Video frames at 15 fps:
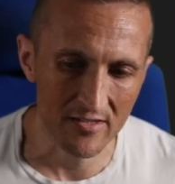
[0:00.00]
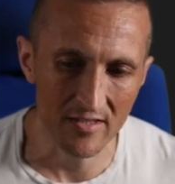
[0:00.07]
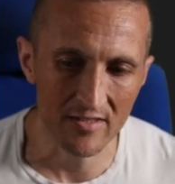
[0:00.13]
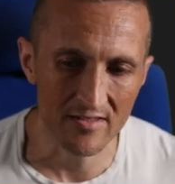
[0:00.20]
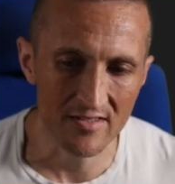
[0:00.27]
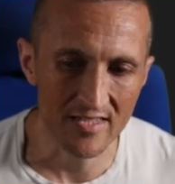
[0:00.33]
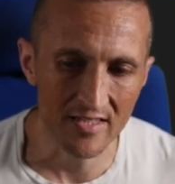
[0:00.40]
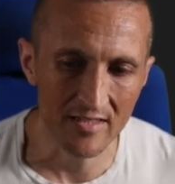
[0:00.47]
you
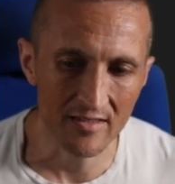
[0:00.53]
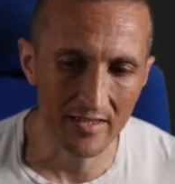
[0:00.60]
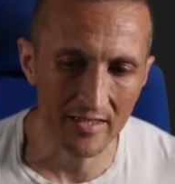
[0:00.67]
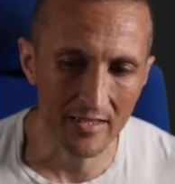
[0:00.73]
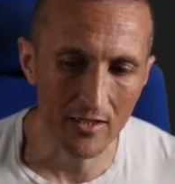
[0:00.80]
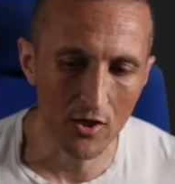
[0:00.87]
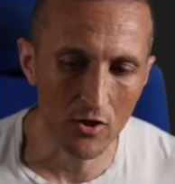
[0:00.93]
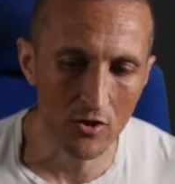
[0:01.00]
can see
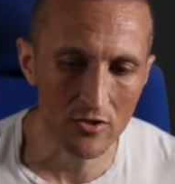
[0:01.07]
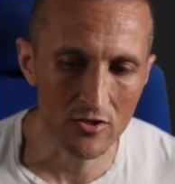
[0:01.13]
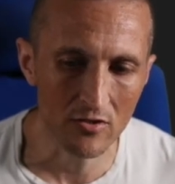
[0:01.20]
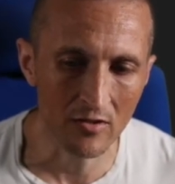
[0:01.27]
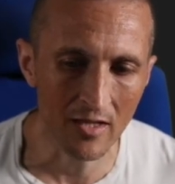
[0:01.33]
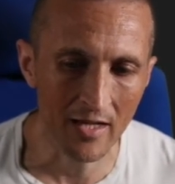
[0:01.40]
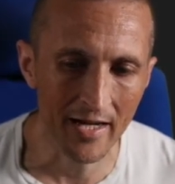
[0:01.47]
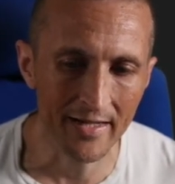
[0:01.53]
the
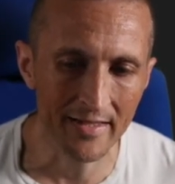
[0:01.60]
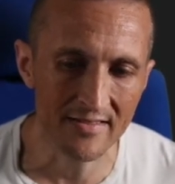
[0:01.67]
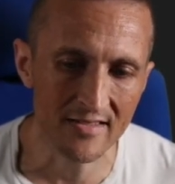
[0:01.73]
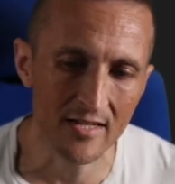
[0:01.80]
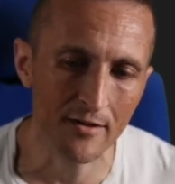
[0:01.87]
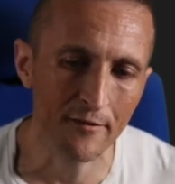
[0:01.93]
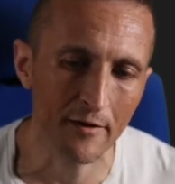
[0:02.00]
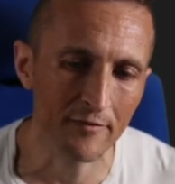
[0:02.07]
cursor line,
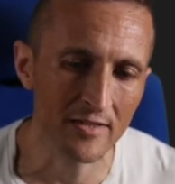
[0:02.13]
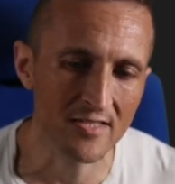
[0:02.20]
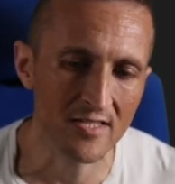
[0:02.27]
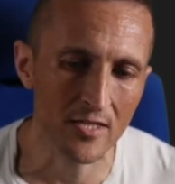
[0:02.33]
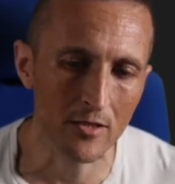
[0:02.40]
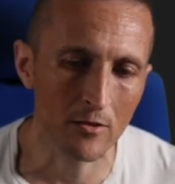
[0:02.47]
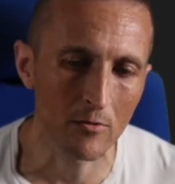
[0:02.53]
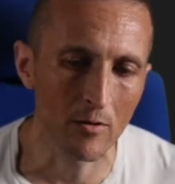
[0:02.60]
instead of having
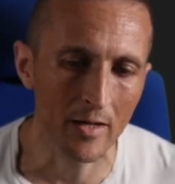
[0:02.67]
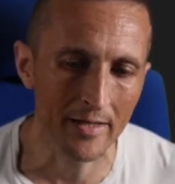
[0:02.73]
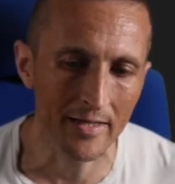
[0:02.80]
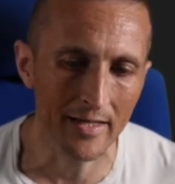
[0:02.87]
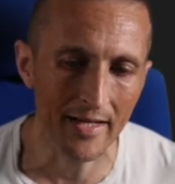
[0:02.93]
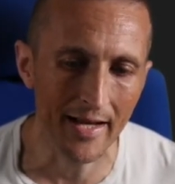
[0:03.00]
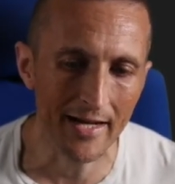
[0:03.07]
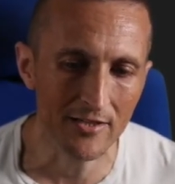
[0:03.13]
zero on
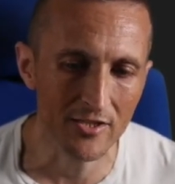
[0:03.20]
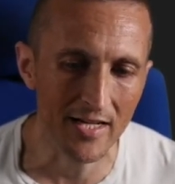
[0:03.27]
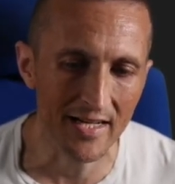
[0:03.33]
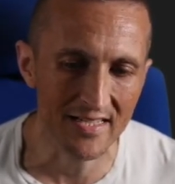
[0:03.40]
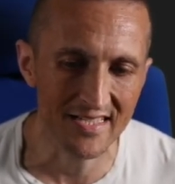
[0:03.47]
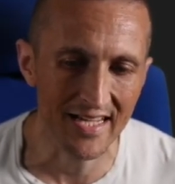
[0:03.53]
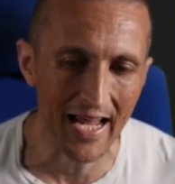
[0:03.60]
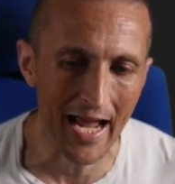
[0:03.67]
it, it actually
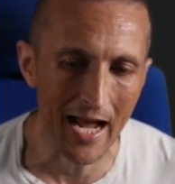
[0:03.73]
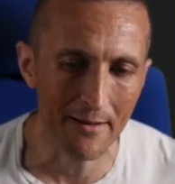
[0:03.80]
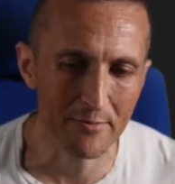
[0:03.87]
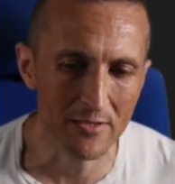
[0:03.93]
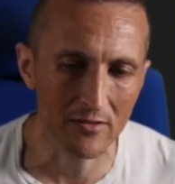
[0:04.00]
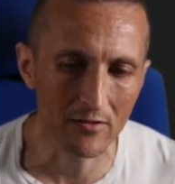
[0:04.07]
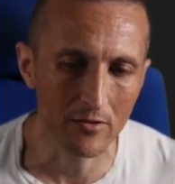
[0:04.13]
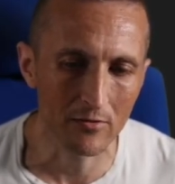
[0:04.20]
has the
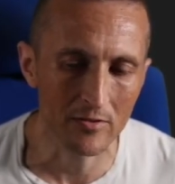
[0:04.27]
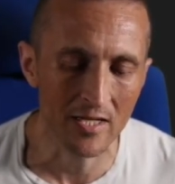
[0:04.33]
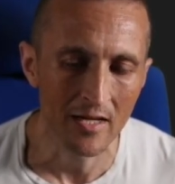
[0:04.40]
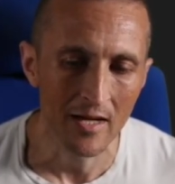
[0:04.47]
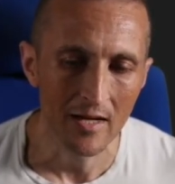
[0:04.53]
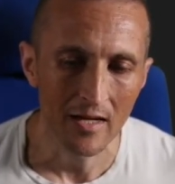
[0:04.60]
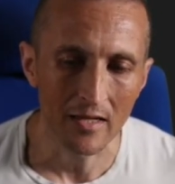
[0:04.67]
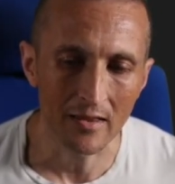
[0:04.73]
absolute
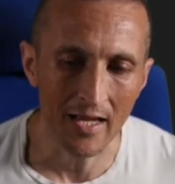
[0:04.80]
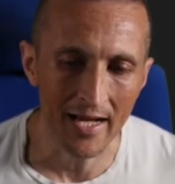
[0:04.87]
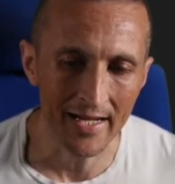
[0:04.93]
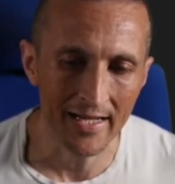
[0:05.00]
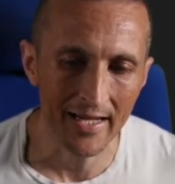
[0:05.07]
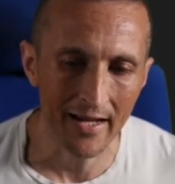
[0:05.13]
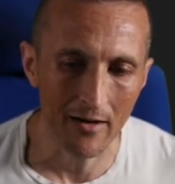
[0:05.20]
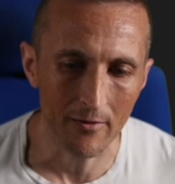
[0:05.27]

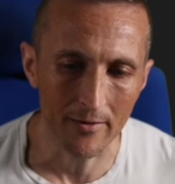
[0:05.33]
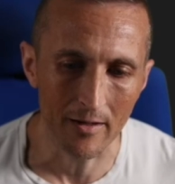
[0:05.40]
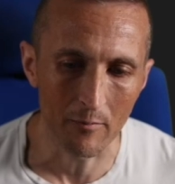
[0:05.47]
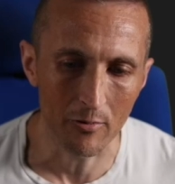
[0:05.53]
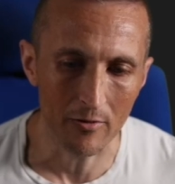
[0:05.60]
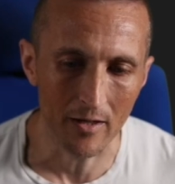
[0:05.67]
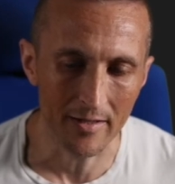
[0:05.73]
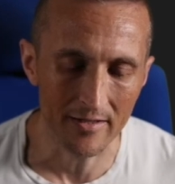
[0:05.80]
line count
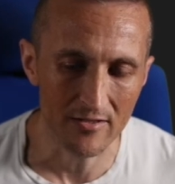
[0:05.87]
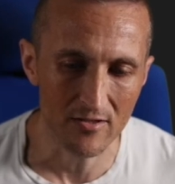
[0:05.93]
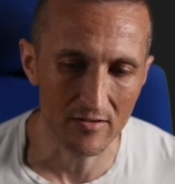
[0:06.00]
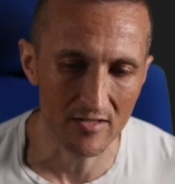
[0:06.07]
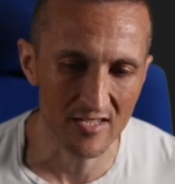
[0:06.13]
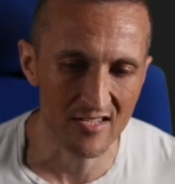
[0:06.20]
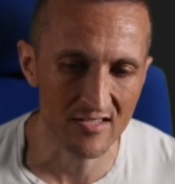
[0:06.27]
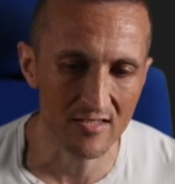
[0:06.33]
number on it. So
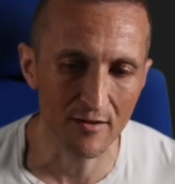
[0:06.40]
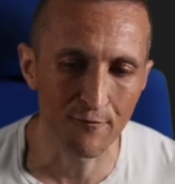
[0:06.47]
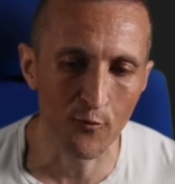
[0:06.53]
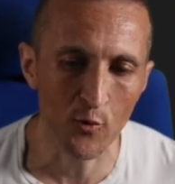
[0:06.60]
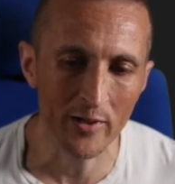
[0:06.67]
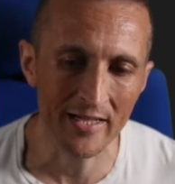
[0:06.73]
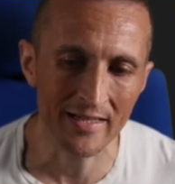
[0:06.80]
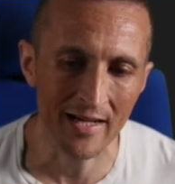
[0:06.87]
this is the
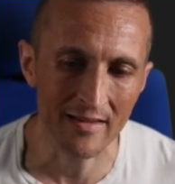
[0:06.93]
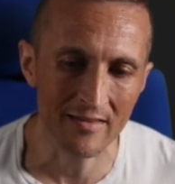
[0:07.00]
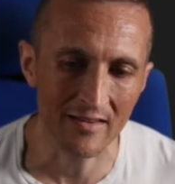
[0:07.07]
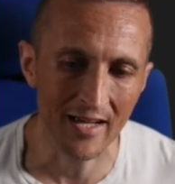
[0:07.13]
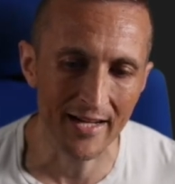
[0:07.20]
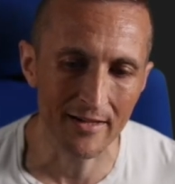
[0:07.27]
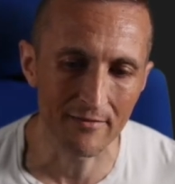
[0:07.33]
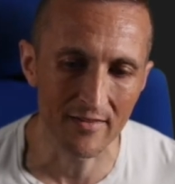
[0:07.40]
49th
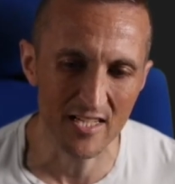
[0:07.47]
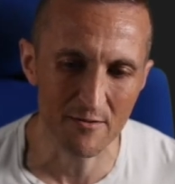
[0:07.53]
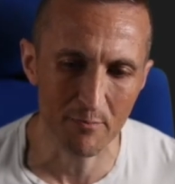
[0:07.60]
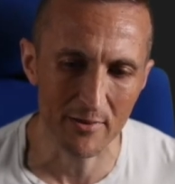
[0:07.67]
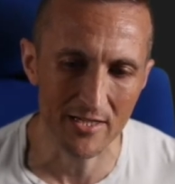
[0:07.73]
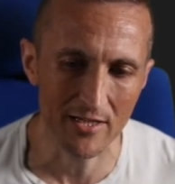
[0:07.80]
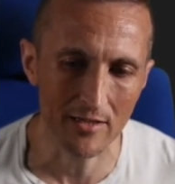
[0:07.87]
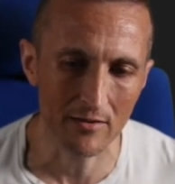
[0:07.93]
line of this
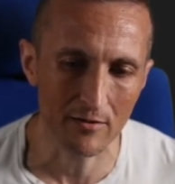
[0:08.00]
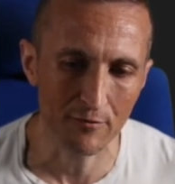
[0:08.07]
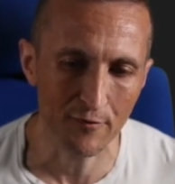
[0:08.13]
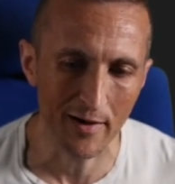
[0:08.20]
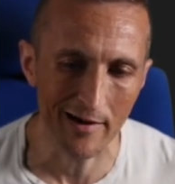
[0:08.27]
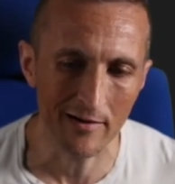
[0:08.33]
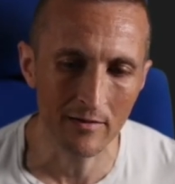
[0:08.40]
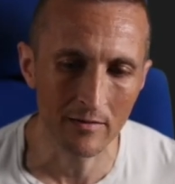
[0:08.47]
particular
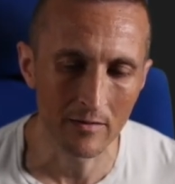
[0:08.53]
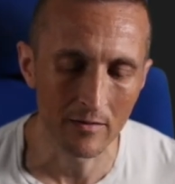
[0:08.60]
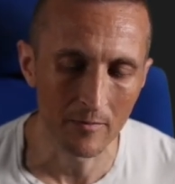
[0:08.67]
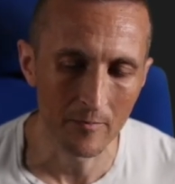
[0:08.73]
file.